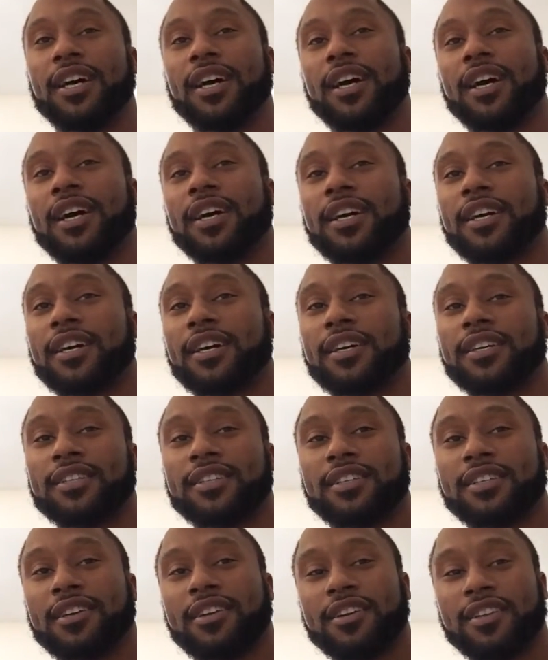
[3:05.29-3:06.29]

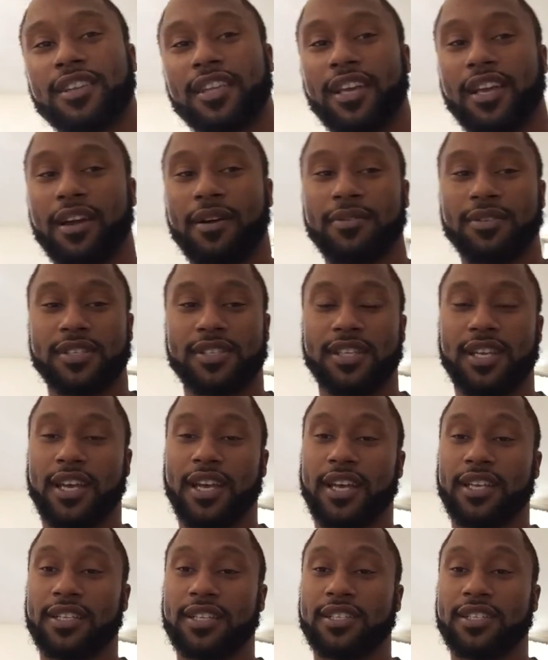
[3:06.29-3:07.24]
The third thing I would say,